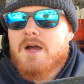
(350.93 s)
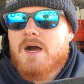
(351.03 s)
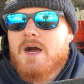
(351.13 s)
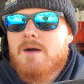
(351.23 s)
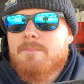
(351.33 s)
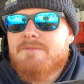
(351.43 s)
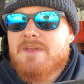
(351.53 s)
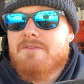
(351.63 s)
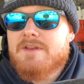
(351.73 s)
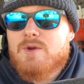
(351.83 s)
Um,
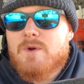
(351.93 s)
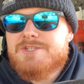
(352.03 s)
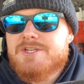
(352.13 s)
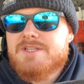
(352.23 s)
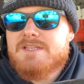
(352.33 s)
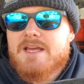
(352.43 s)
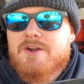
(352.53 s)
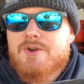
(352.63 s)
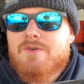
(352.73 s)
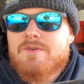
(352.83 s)
if you have any questions, head
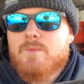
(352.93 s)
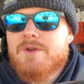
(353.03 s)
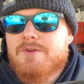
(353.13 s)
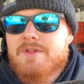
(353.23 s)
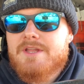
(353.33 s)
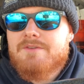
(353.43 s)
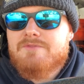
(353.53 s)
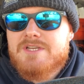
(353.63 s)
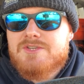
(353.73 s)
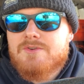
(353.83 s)
on over to Window Cleaning
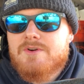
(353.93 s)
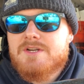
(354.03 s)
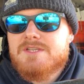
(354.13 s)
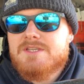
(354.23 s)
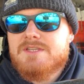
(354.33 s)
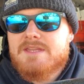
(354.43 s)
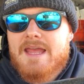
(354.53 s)
Resource.